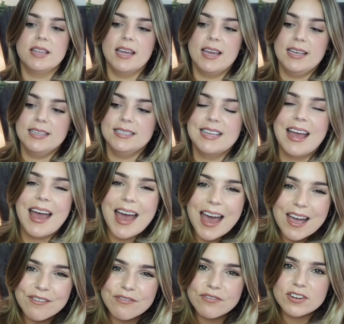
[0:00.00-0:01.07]
this
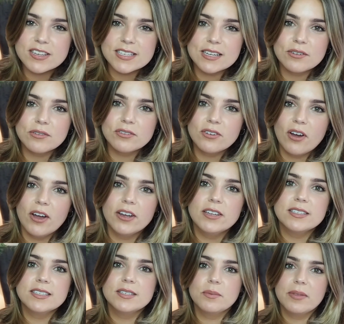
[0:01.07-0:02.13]
every single
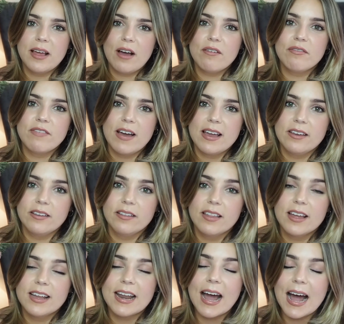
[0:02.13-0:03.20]
night without fail
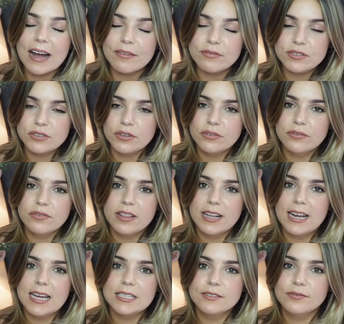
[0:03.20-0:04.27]
and have done for the
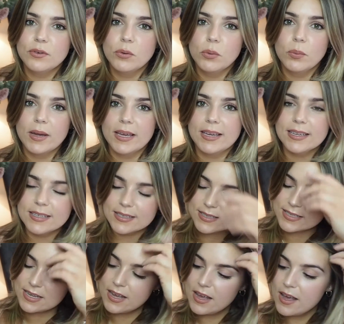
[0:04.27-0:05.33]
last 4
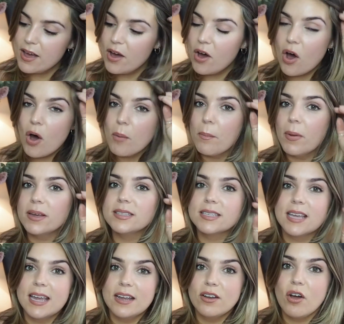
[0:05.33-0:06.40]
weeks. on my
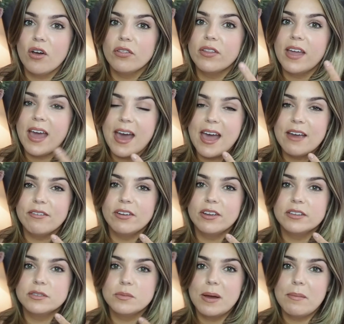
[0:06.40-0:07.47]
skin, on the
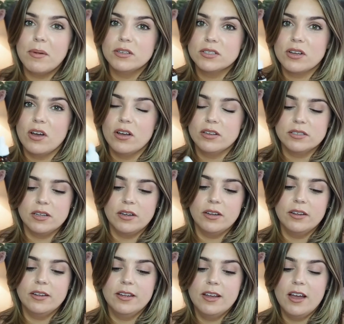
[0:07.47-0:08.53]
areas where my scars
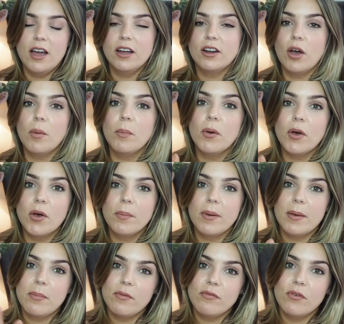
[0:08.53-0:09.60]
are, and I'll put up
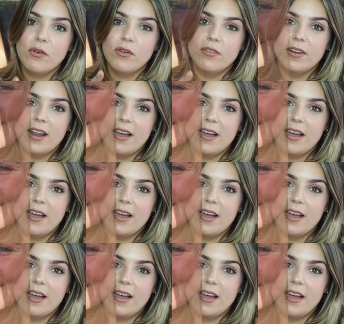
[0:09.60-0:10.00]
a before and